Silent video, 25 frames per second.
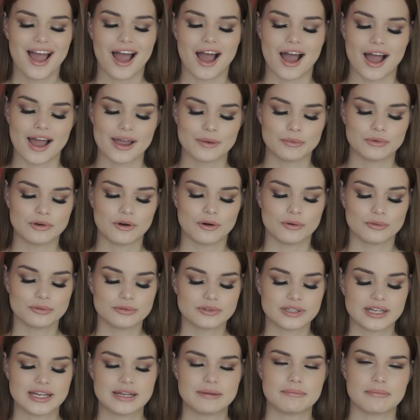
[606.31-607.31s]
I will
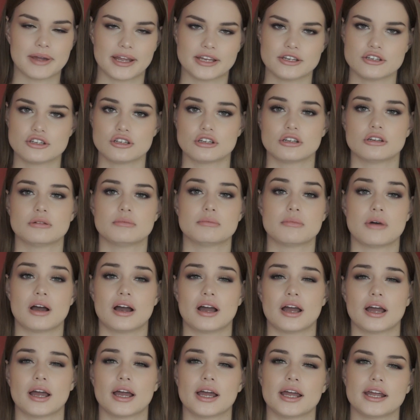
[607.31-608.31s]
only mention
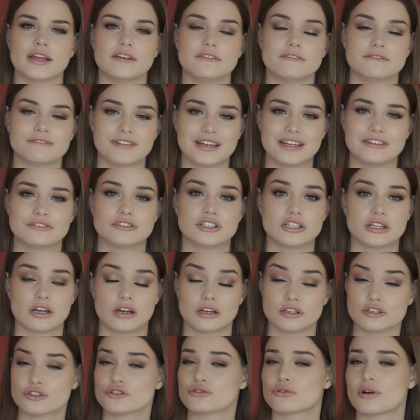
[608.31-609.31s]
my favorite
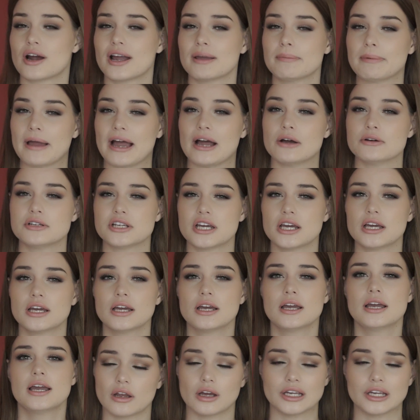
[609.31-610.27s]
under eye powder.